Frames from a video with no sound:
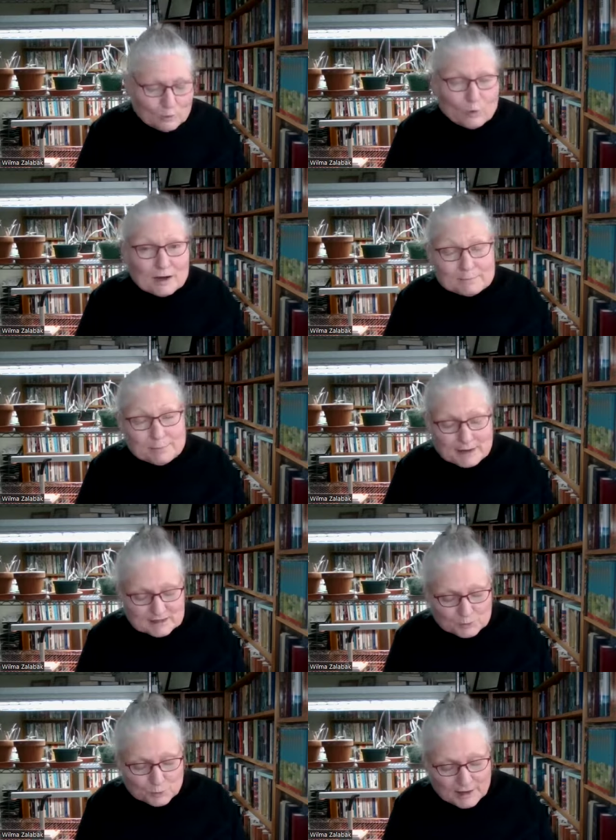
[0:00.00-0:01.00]
One
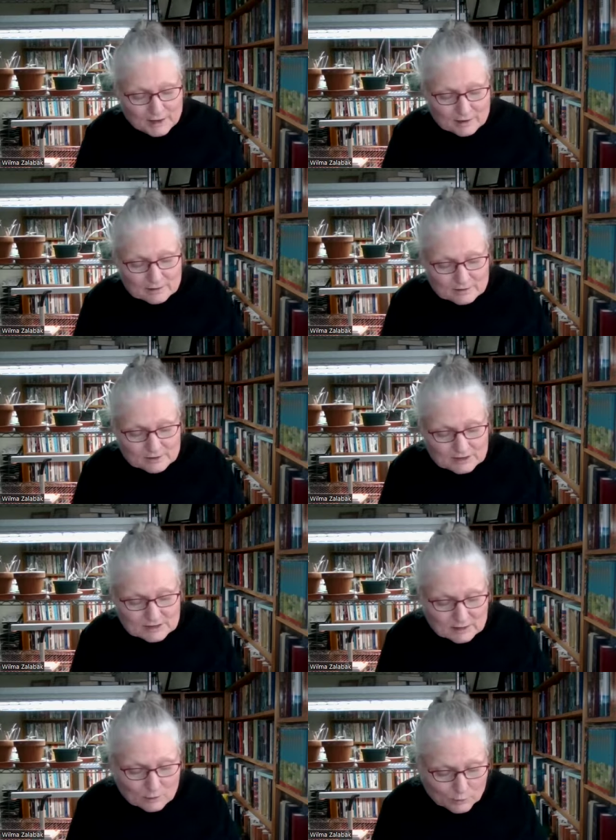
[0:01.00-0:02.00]
best way to
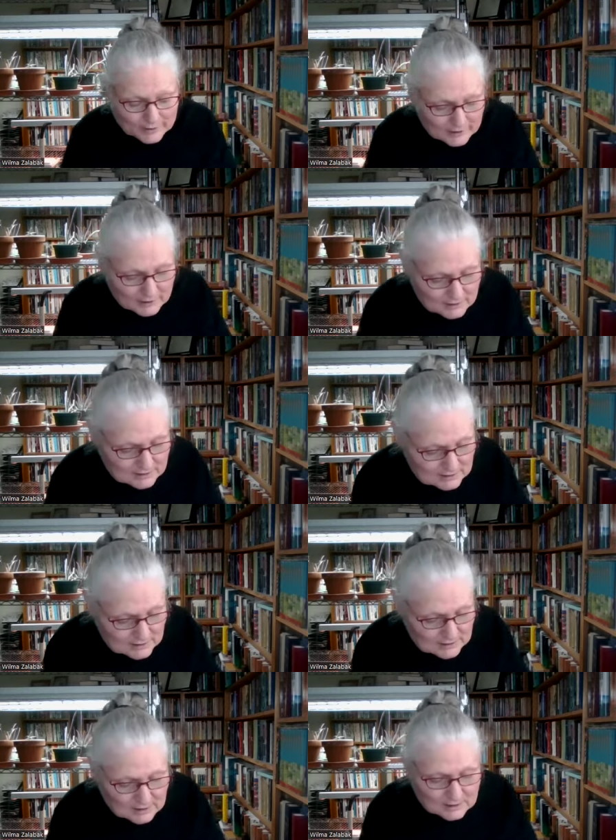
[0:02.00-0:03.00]
deal with it
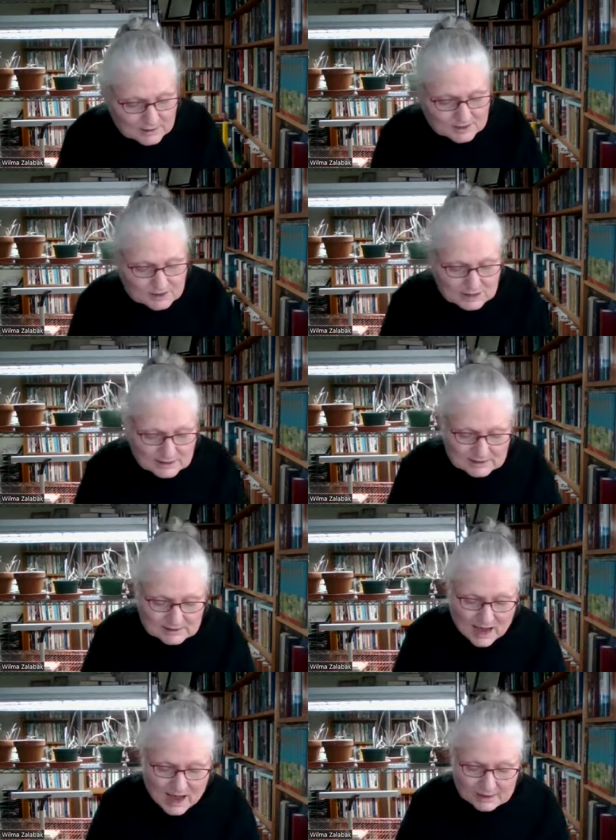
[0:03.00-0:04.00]
is to
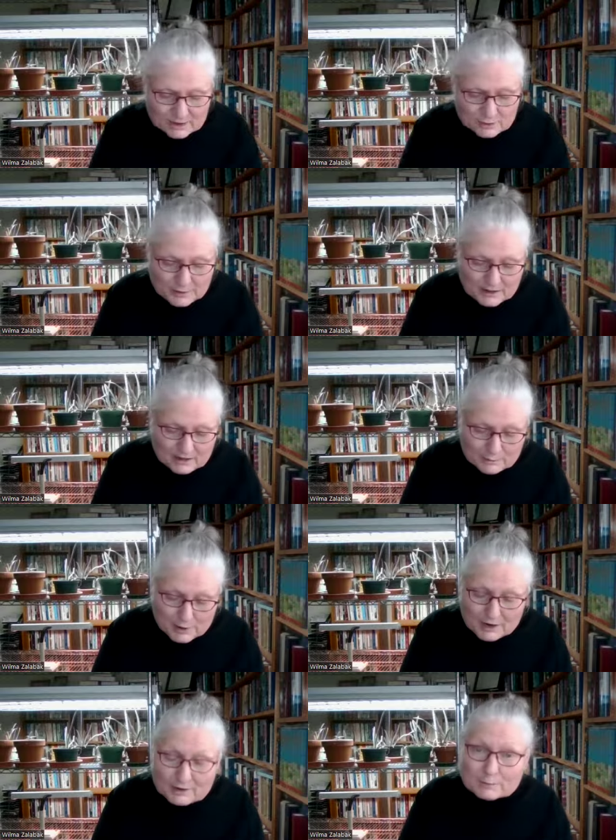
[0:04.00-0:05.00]
decide to be in the
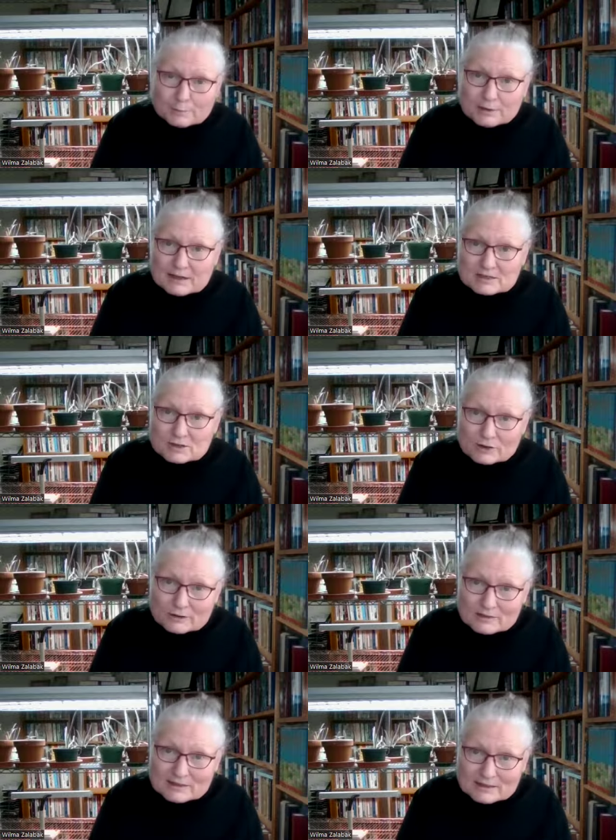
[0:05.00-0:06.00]
marketplace
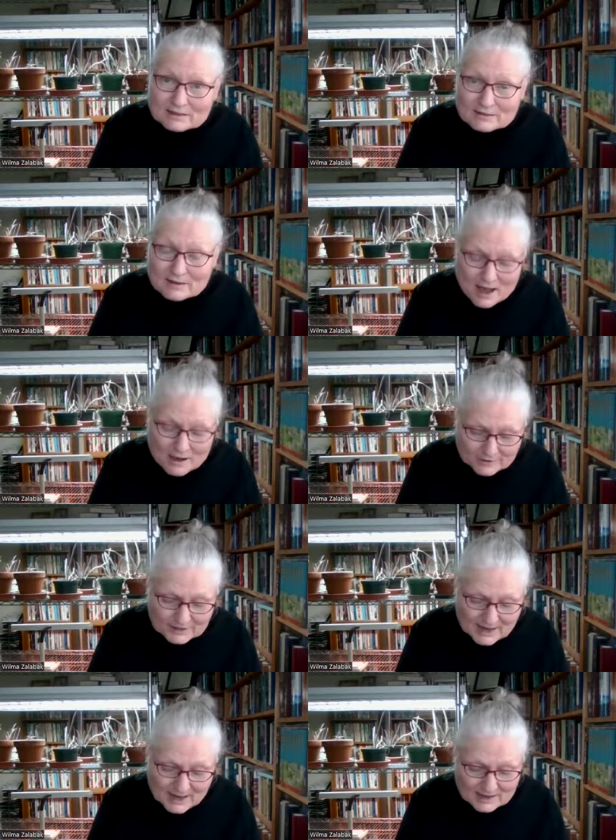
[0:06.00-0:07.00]
early every
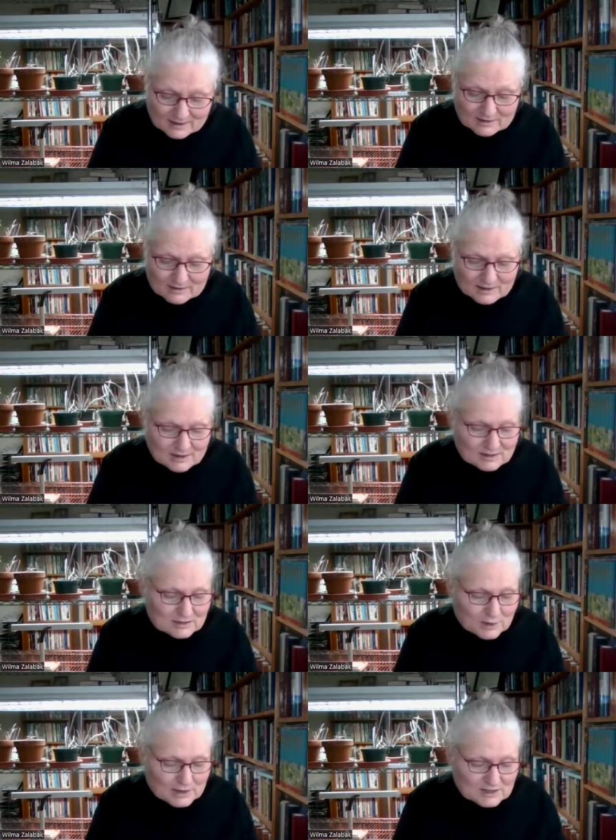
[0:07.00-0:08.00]
day
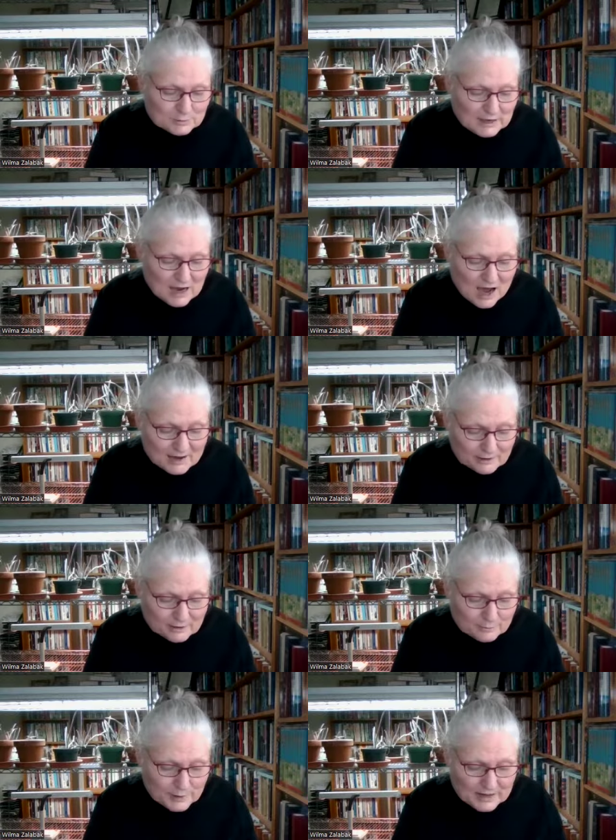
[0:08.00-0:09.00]
so as to be
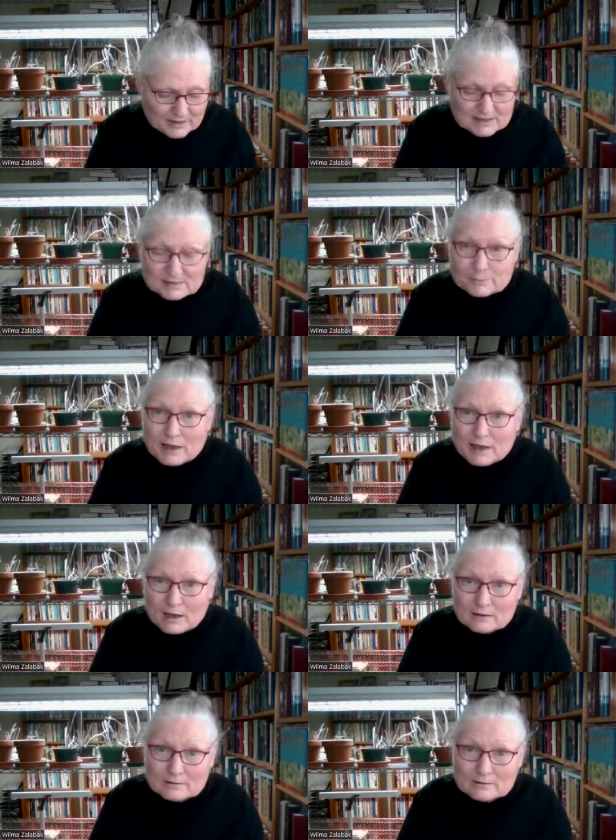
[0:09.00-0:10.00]
hired by this man
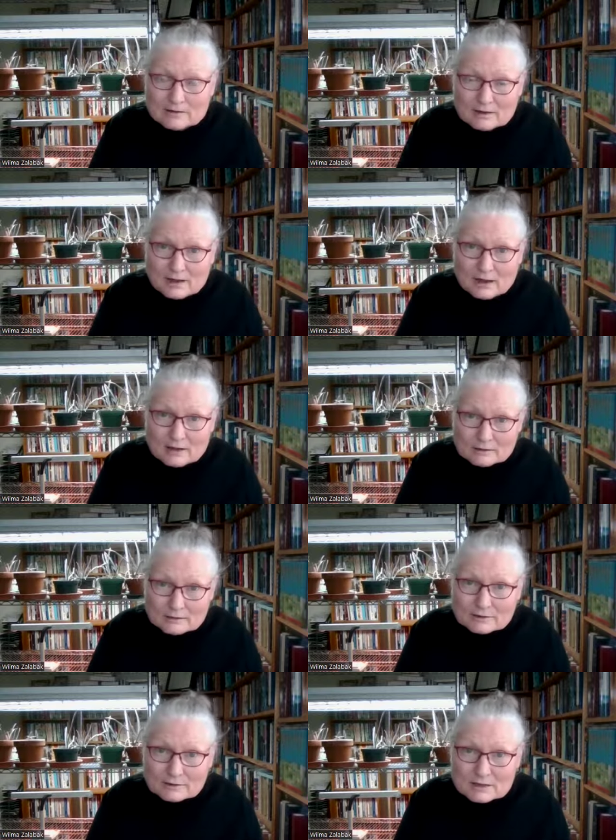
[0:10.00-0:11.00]
and
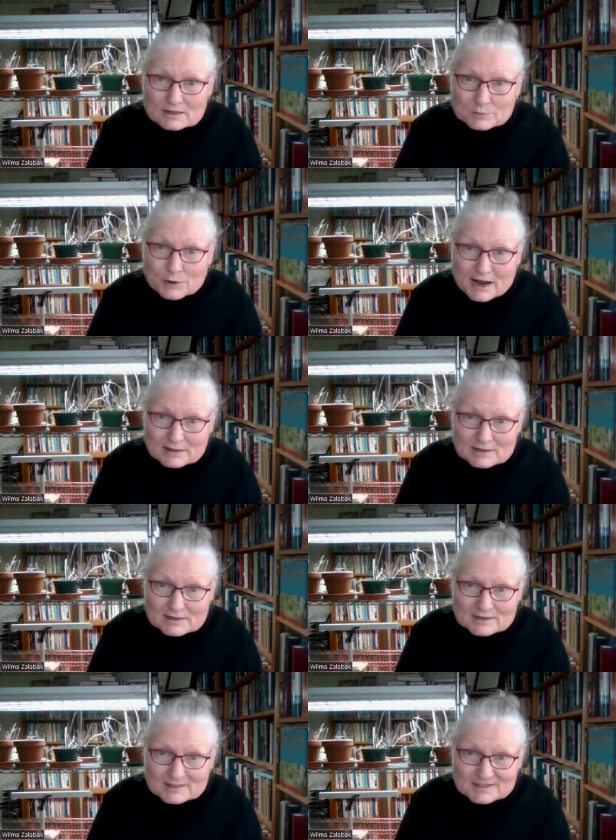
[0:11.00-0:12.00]
learn his
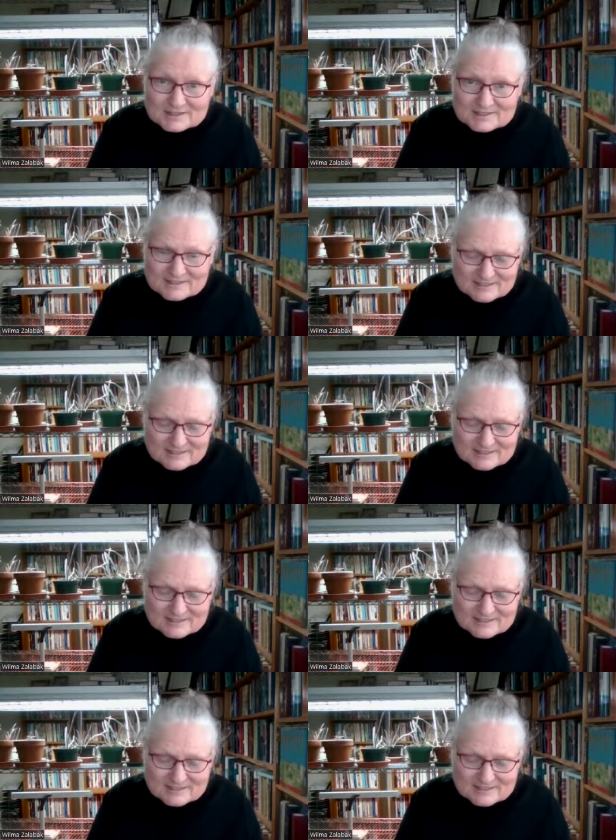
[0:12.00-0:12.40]
practices.